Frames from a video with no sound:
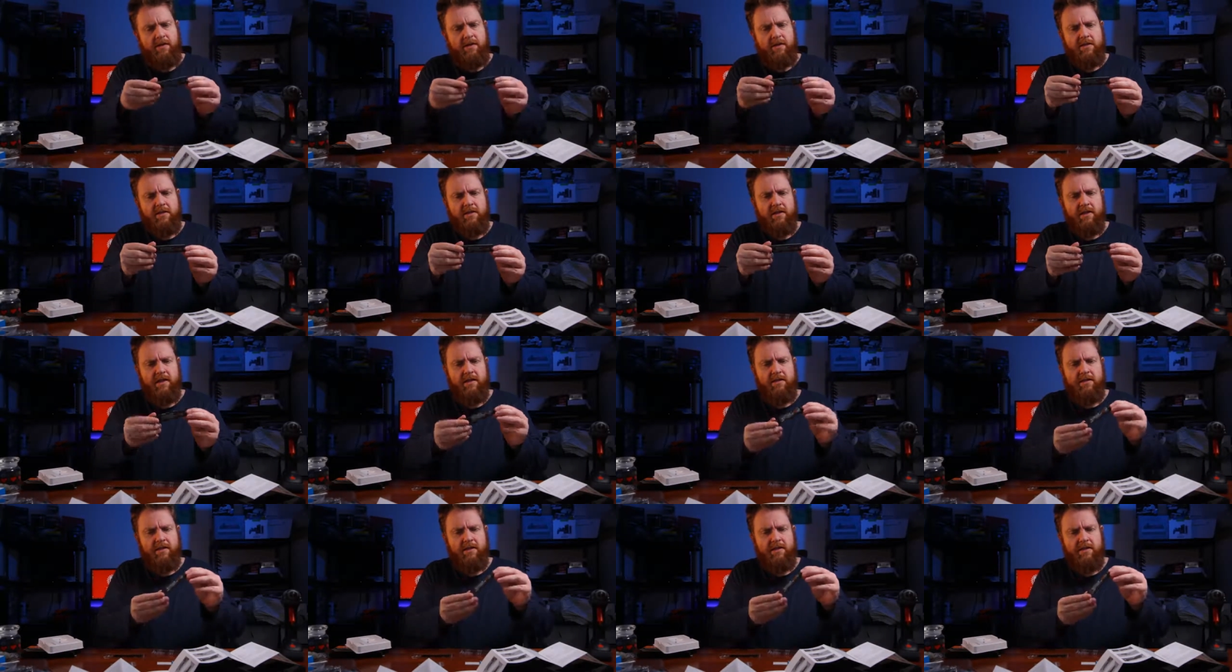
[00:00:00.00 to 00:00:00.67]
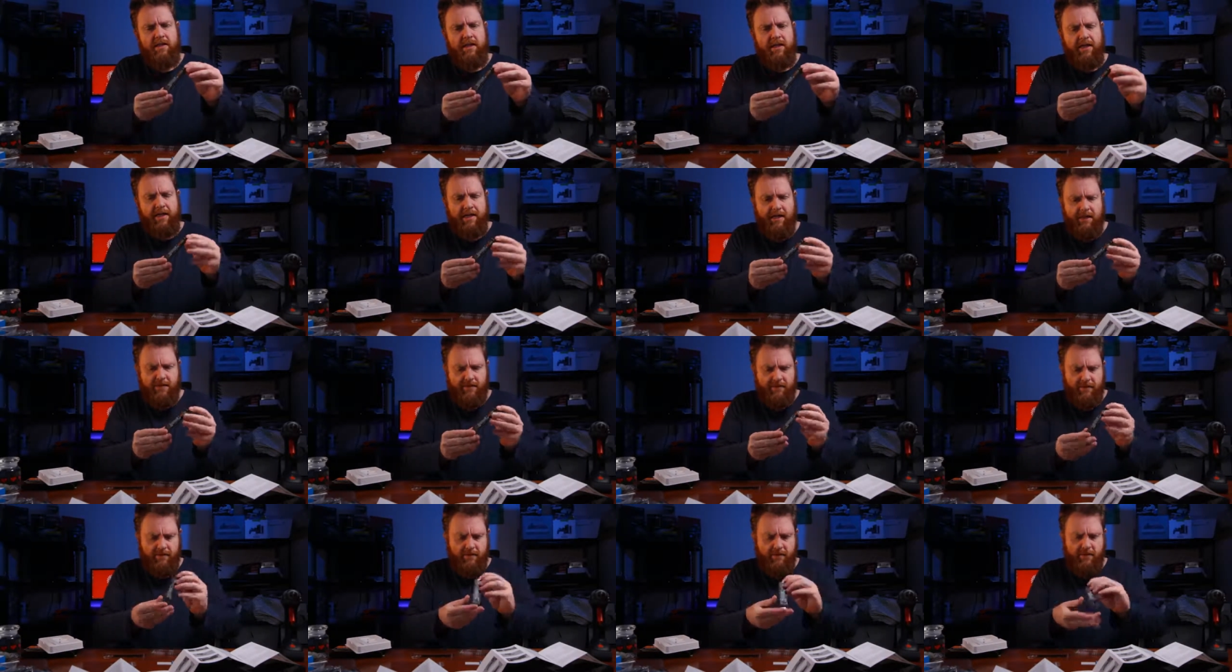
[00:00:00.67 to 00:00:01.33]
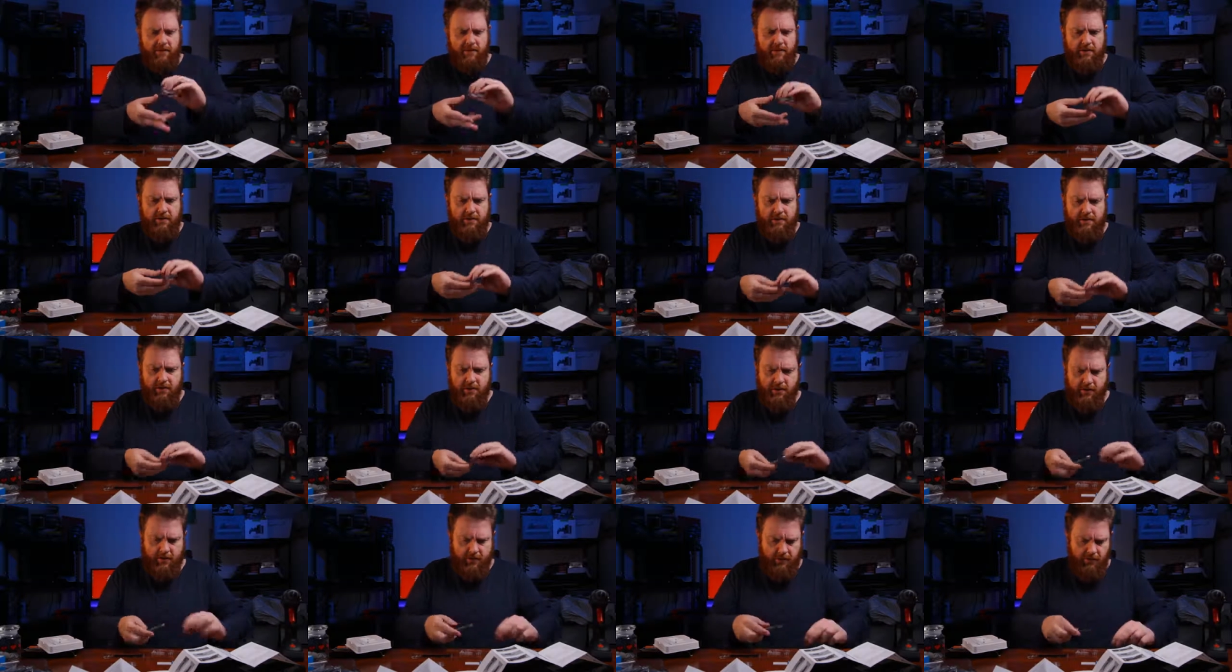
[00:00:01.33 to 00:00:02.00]
so that's in there now.
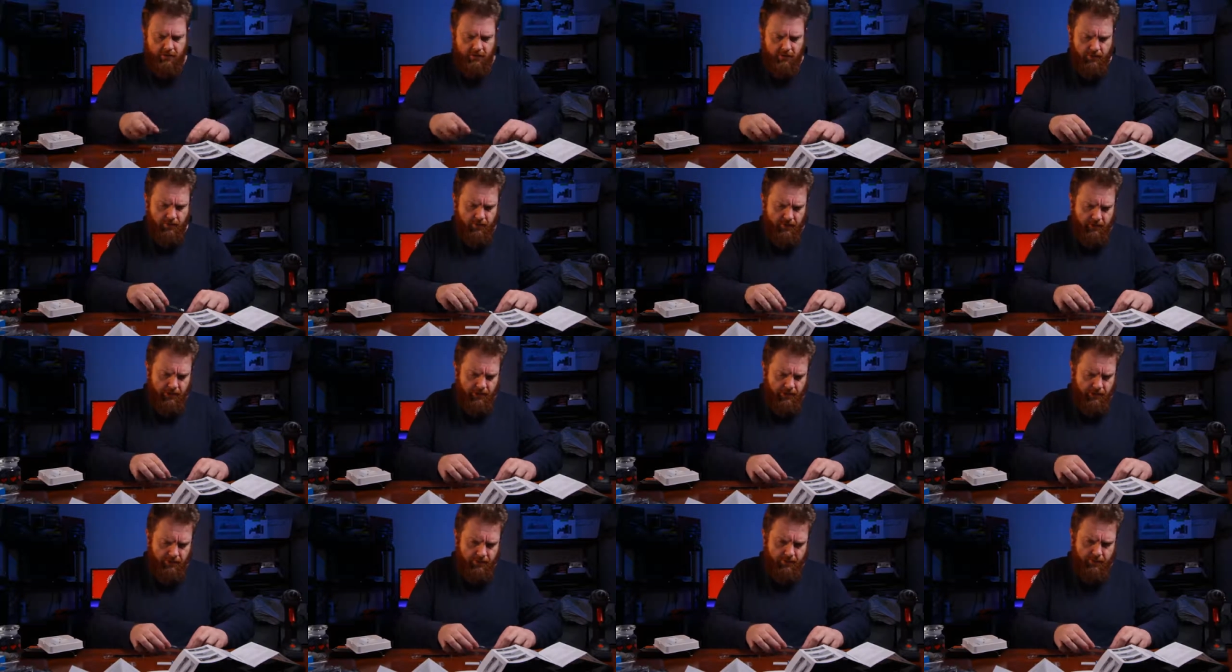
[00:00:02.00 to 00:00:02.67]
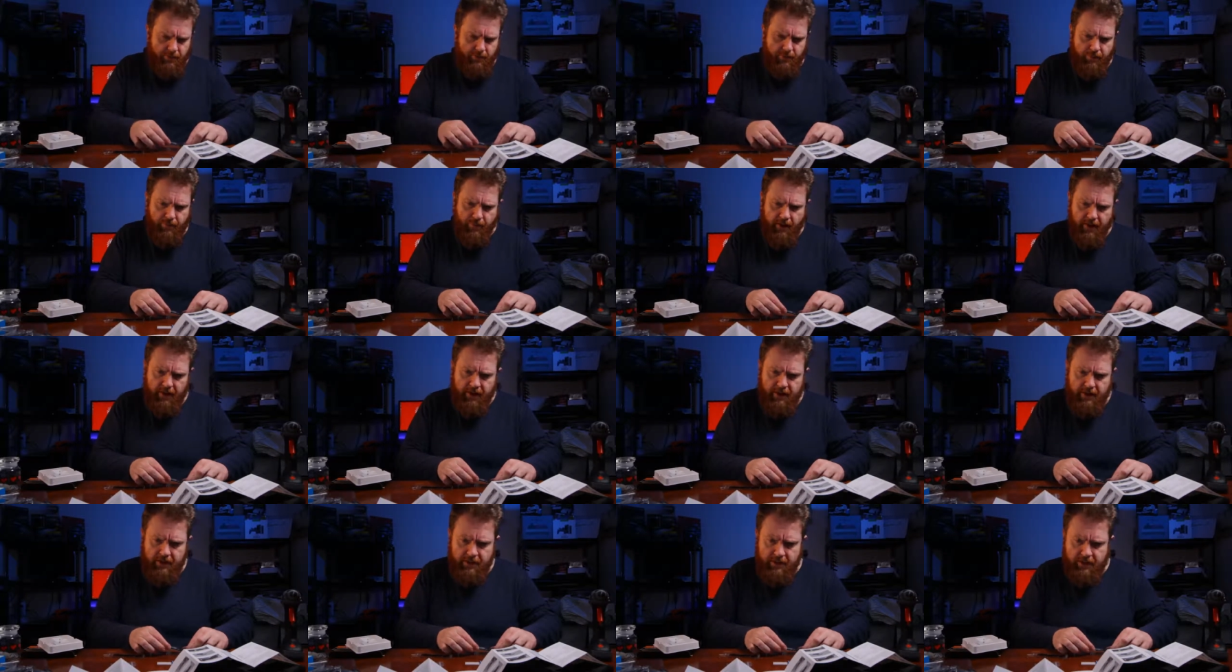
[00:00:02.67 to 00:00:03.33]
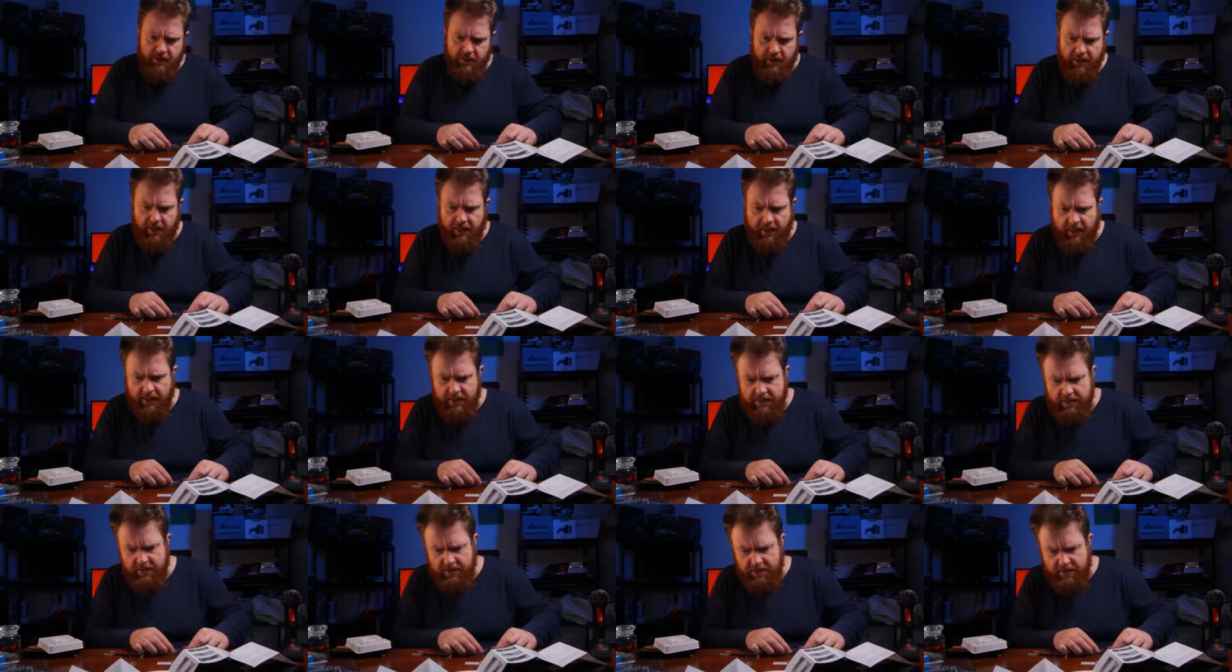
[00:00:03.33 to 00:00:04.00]
So I can throw that back into the
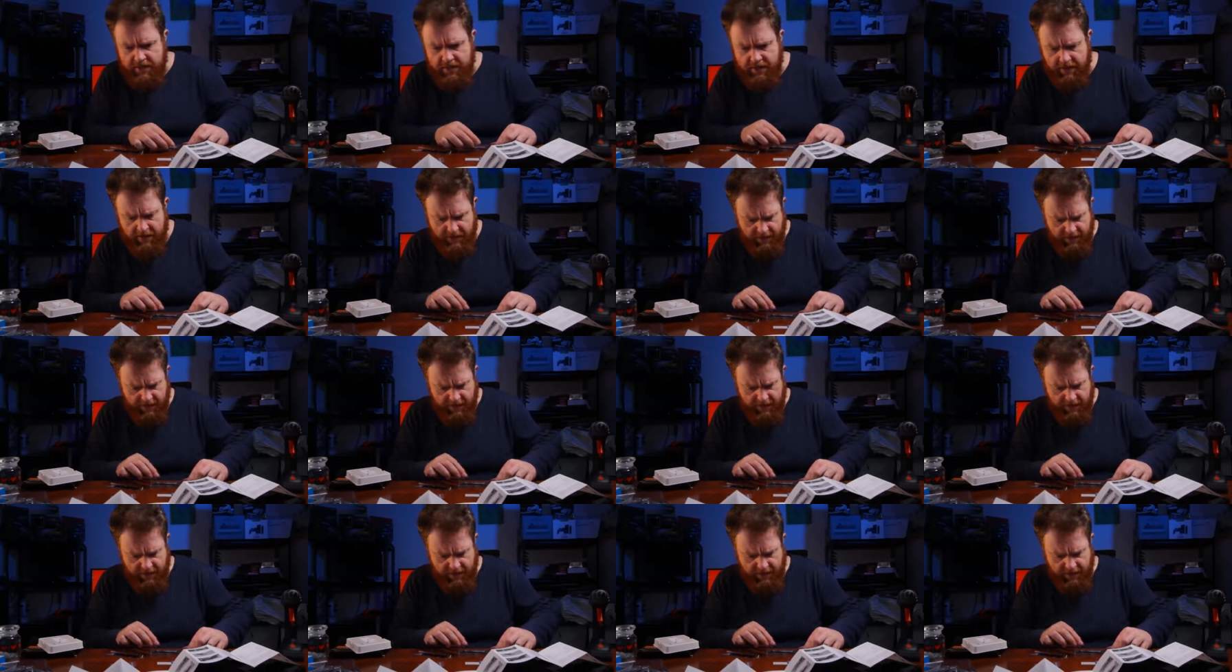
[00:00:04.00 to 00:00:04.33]
case.